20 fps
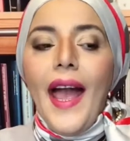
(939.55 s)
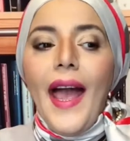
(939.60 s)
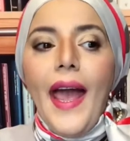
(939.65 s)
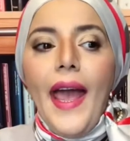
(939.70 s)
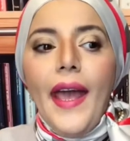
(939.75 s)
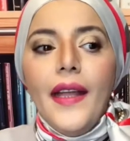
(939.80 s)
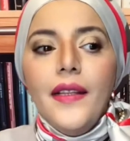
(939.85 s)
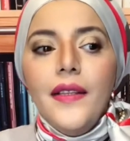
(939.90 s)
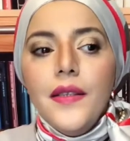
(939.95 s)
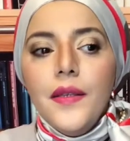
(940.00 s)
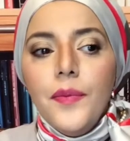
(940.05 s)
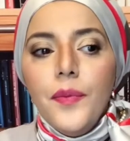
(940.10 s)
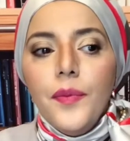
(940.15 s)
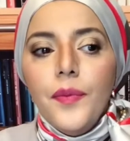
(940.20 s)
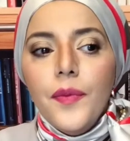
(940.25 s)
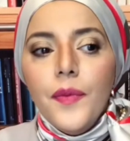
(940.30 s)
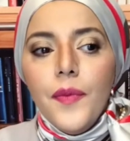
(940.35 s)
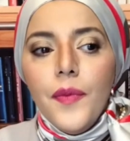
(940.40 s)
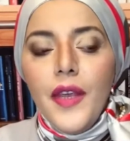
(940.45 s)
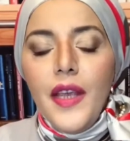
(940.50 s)
And
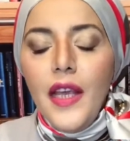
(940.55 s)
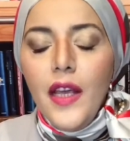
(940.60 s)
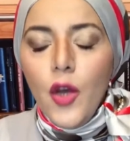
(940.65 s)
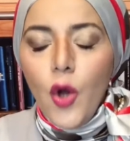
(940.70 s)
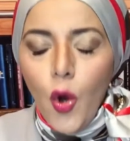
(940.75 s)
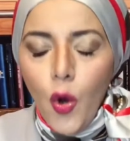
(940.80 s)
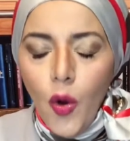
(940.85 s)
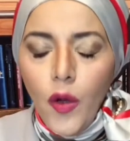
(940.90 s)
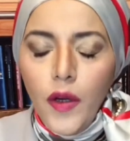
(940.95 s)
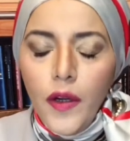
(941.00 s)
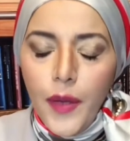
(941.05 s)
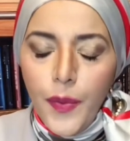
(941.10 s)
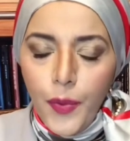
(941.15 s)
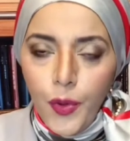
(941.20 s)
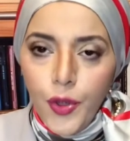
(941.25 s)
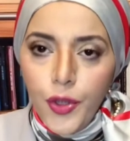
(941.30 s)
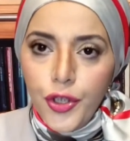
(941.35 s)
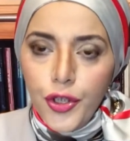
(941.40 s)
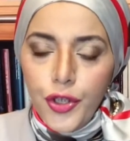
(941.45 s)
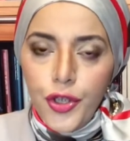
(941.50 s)
they all
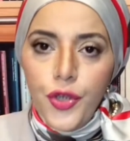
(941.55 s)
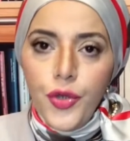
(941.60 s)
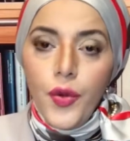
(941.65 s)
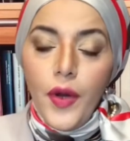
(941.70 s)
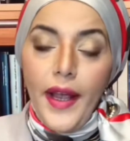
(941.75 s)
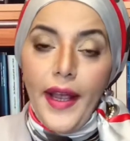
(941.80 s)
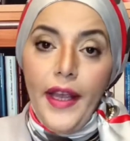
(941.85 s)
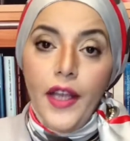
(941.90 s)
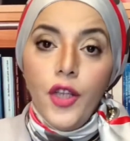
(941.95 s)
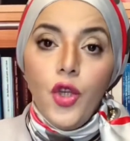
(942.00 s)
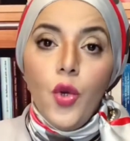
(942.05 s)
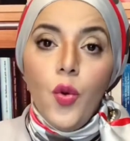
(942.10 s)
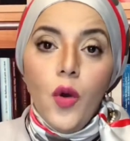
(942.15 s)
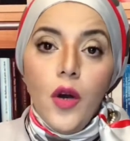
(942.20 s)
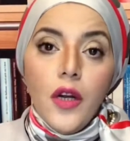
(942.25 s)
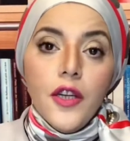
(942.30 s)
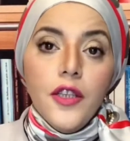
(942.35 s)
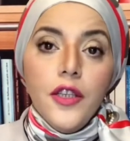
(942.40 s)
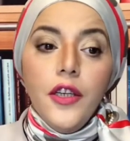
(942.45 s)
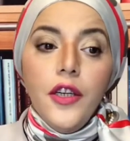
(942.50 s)
report to a
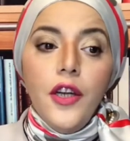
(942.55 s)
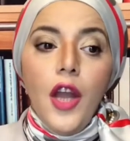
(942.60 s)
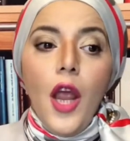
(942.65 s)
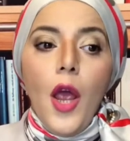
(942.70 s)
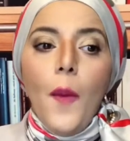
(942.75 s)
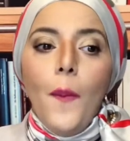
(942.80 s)
headquarter,